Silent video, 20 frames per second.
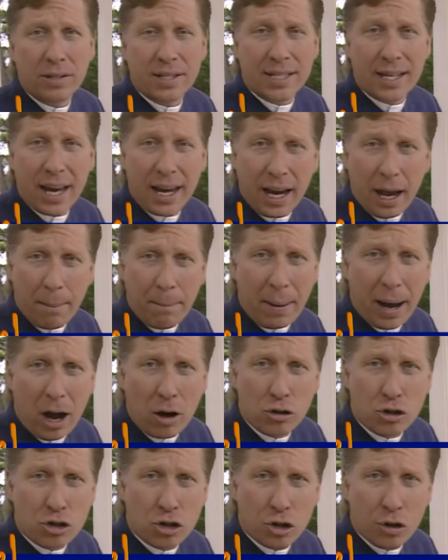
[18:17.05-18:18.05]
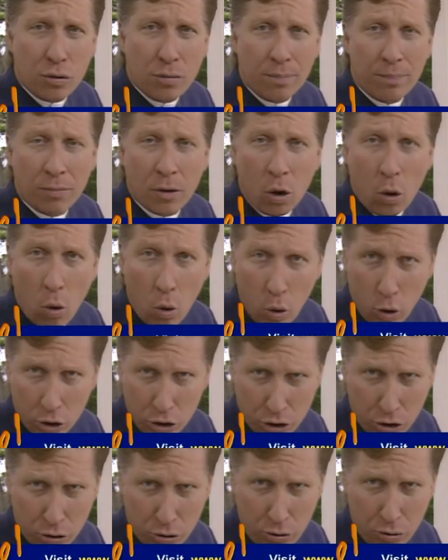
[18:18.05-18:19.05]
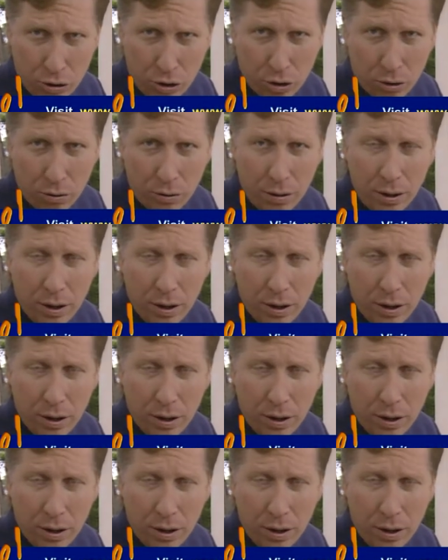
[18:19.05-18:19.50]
saying about you or to you.